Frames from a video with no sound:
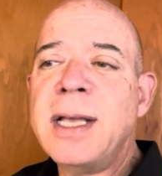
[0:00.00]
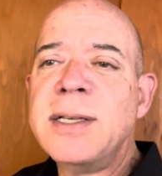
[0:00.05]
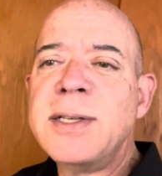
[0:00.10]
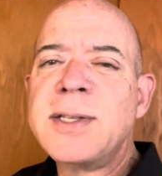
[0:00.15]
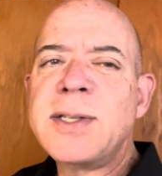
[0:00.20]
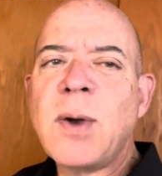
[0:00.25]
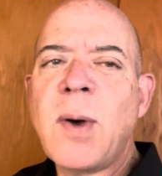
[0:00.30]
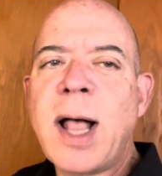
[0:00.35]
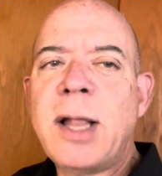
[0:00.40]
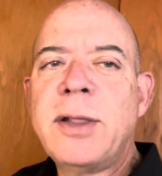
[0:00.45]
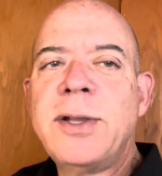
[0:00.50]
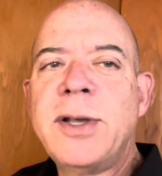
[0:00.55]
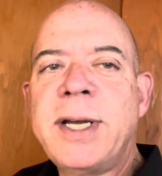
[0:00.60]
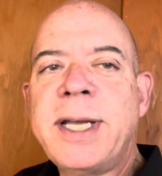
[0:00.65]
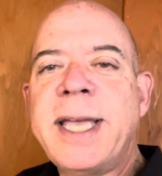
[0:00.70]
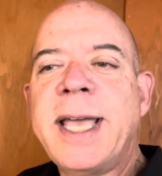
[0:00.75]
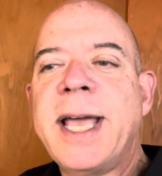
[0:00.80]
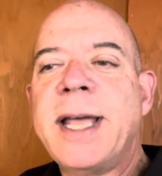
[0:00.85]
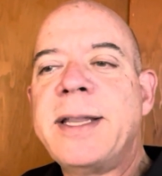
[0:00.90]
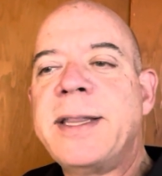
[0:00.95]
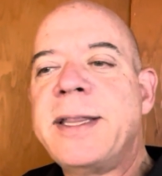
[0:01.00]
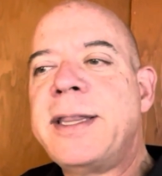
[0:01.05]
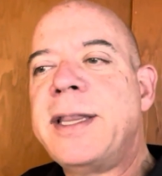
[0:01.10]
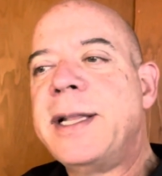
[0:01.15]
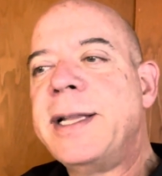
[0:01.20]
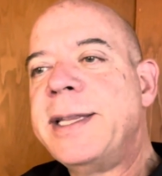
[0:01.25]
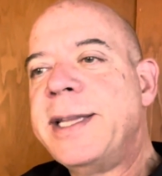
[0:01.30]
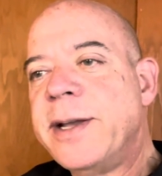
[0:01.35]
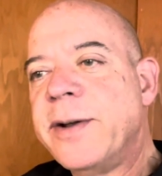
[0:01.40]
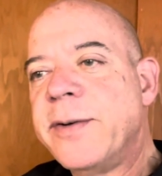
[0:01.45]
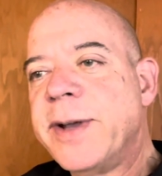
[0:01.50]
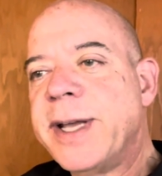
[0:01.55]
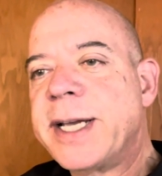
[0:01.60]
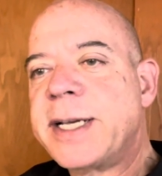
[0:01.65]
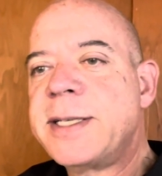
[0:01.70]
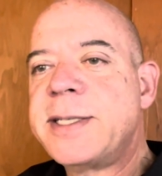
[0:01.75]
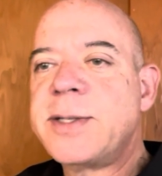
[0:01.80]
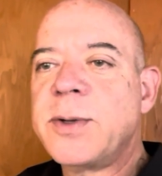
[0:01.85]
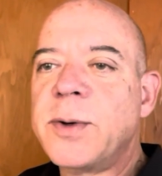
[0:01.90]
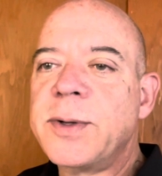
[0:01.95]
So I'll look at the
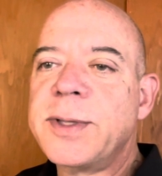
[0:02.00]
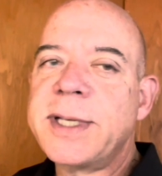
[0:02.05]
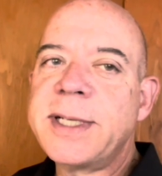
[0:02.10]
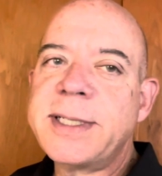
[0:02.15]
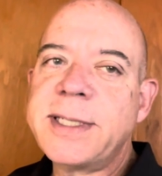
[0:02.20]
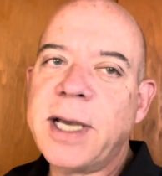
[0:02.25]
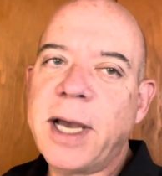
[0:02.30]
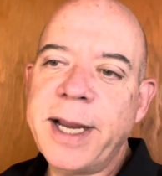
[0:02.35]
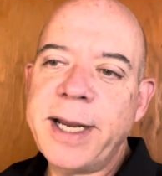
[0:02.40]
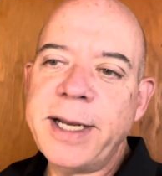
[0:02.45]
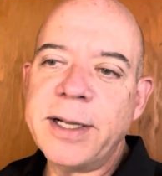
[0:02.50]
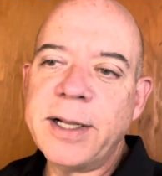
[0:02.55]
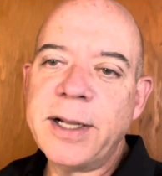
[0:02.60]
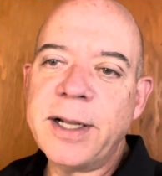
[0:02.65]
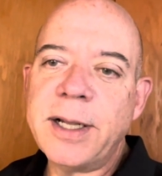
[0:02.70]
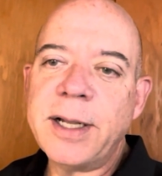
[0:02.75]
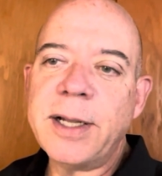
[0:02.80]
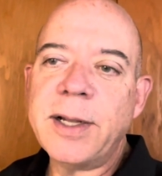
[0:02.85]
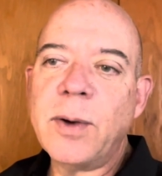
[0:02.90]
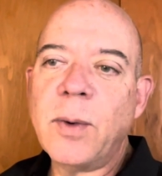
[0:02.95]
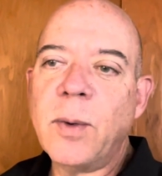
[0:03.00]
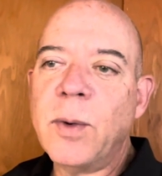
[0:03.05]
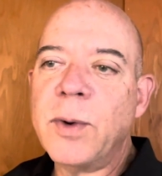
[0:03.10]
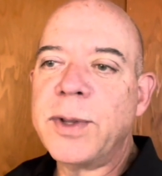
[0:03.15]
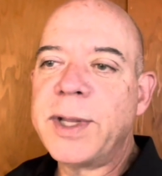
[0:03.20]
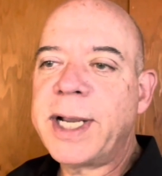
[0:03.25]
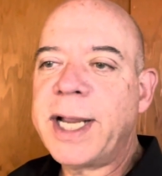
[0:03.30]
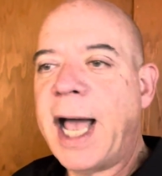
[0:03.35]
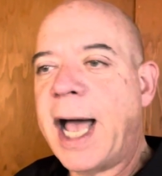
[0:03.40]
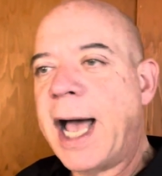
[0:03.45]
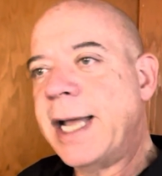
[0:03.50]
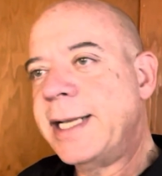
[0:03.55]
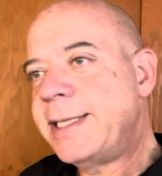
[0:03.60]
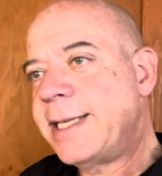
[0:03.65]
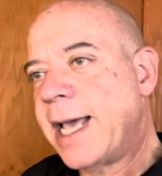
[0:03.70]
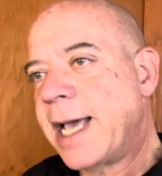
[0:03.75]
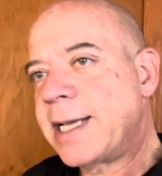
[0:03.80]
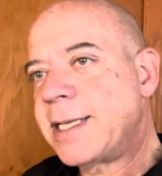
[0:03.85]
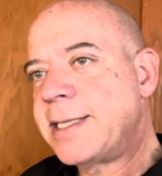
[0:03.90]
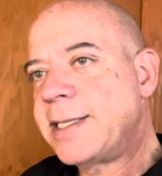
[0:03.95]
lyrics or the title or the
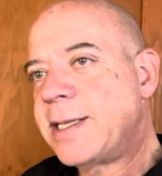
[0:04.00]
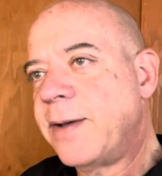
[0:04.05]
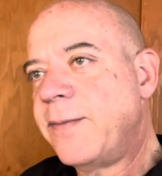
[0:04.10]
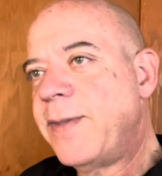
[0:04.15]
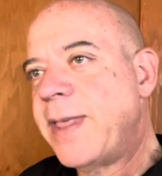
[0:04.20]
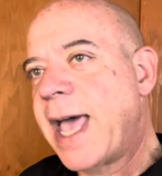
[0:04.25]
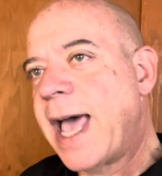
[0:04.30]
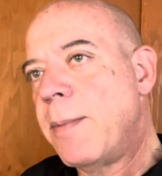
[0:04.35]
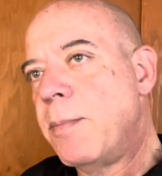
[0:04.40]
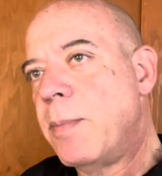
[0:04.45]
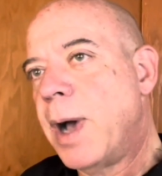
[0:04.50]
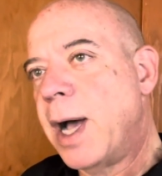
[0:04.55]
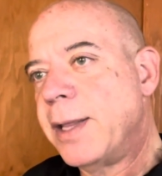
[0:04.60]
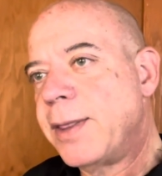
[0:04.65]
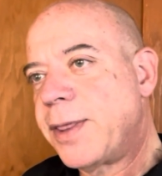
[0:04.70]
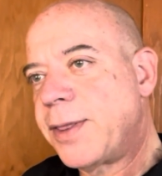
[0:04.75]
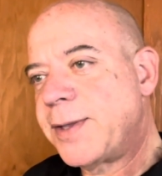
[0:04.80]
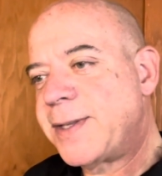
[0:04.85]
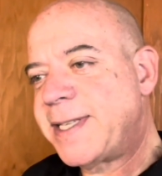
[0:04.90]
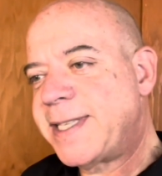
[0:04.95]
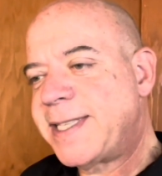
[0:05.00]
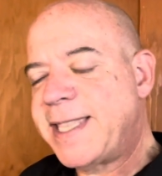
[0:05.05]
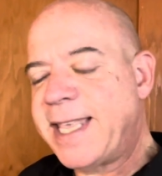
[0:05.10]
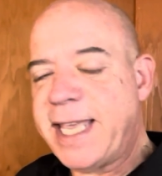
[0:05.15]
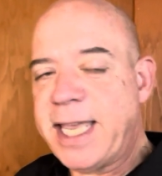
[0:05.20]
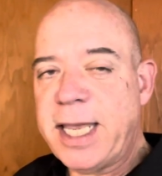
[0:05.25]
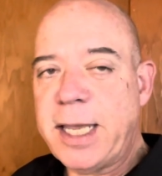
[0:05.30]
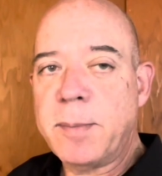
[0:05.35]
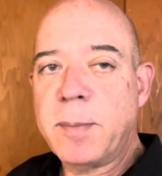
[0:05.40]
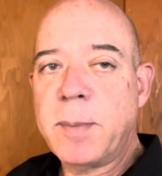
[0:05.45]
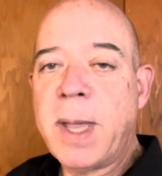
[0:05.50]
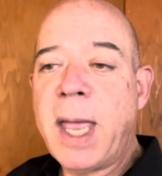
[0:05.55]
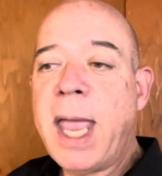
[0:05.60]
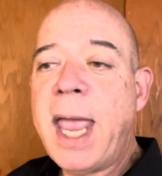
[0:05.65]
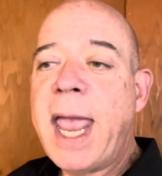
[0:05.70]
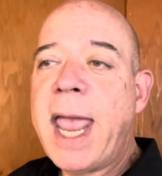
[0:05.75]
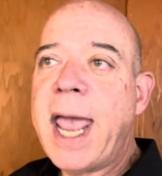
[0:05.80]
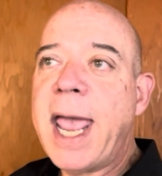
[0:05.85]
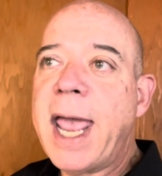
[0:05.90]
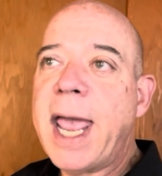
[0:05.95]
context of that month's theme,
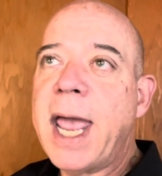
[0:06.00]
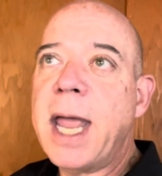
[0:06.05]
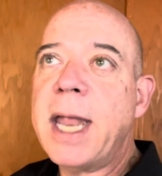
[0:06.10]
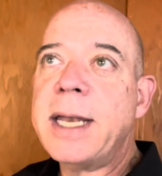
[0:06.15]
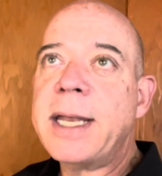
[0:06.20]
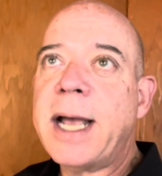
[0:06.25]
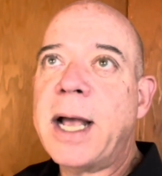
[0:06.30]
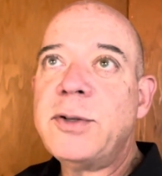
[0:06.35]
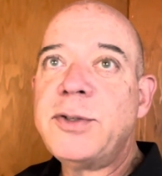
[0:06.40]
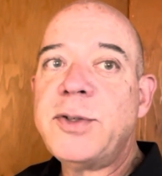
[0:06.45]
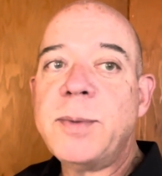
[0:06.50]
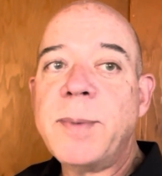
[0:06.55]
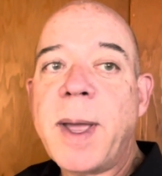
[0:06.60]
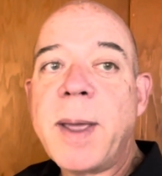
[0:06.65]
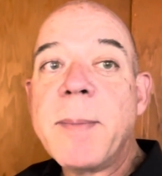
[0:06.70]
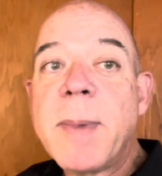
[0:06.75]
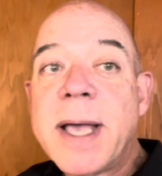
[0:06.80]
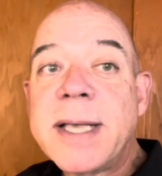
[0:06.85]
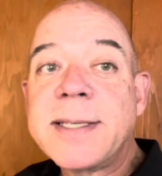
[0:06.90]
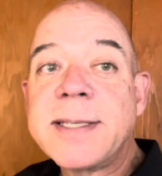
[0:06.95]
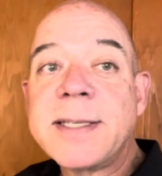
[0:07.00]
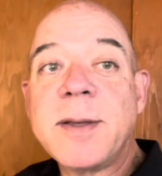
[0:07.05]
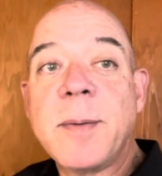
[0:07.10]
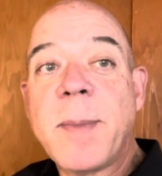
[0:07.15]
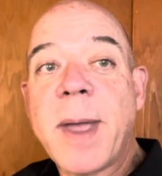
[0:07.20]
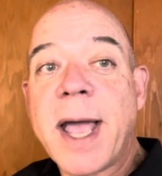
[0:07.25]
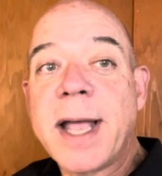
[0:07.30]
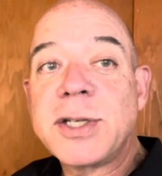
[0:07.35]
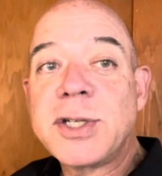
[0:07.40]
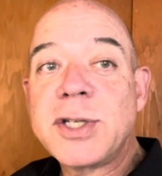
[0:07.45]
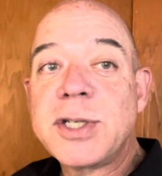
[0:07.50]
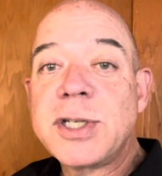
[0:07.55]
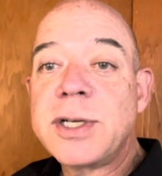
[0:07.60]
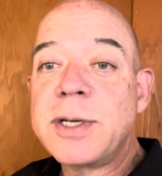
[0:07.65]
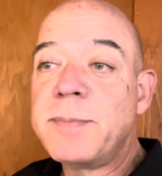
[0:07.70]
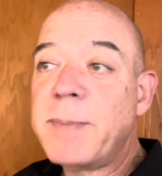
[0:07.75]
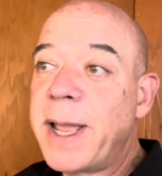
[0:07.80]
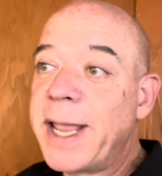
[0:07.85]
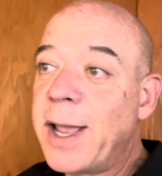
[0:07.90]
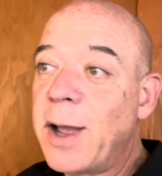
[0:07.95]
and I'll do my best to
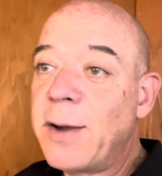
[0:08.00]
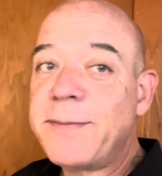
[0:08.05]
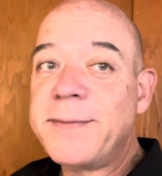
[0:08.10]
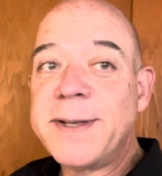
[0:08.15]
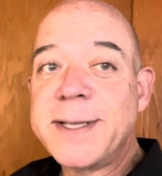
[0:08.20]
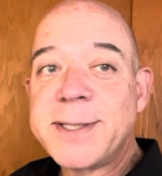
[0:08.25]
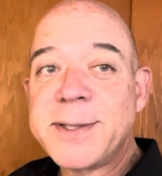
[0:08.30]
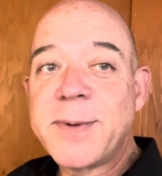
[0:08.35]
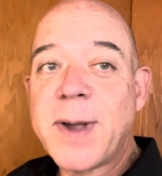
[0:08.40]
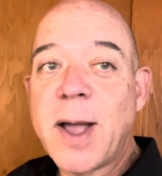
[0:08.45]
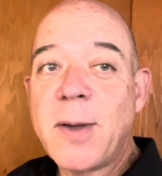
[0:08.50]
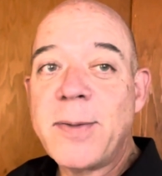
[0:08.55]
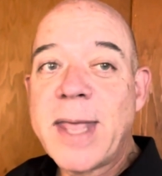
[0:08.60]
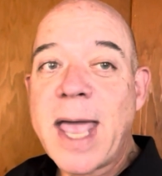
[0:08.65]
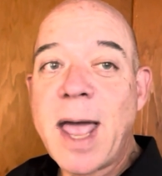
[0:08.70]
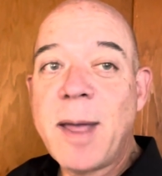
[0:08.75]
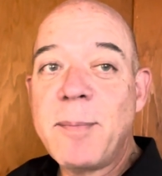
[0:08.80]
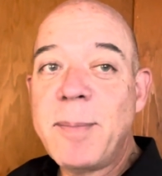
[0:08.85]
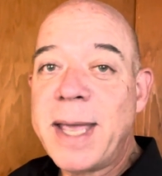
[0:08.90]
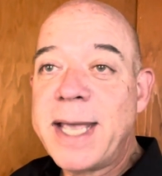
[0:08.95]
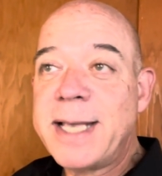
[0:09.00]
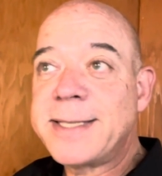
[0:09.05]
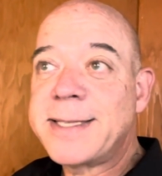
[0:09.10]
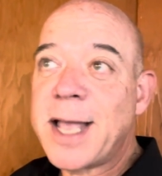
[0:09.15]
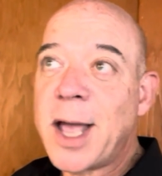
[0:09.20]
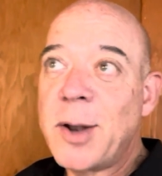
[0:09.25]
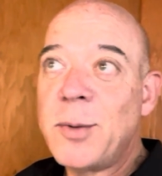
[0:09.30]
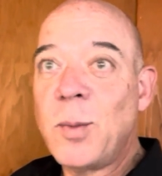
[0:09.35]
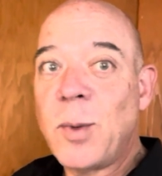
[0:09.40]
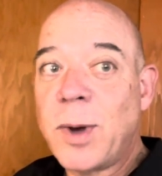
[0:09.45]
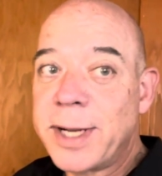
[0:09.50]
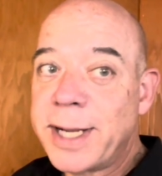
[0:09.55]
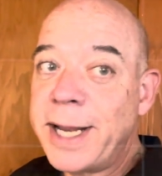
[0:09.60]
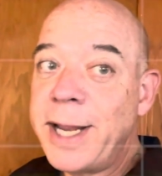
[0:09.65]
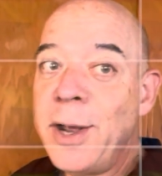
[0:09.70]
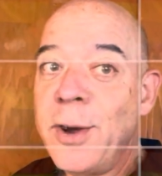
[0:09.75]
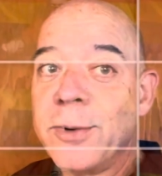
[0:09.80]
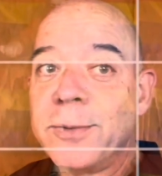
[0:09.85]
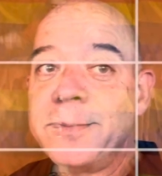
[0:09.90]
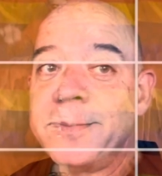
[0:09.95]
match my outfits around that based on what I own.